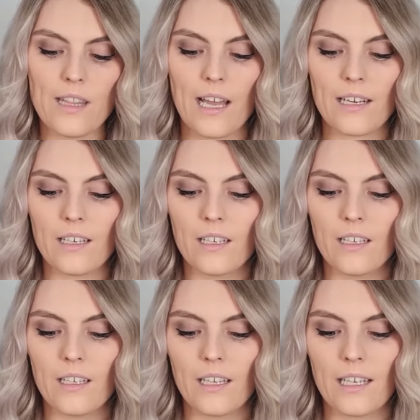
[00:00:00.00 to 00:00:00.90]
that,
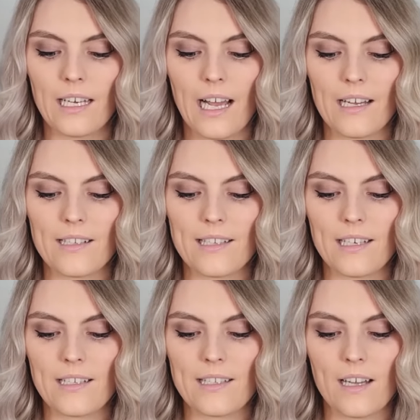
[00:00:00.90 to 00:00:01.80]
it has
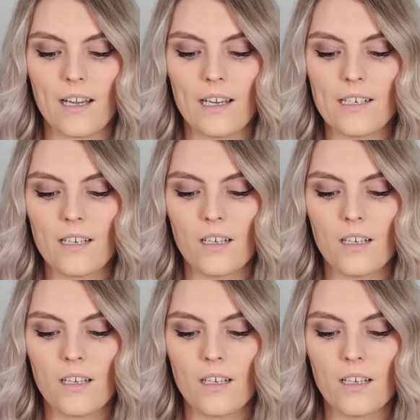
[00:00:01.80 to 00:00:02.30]
inside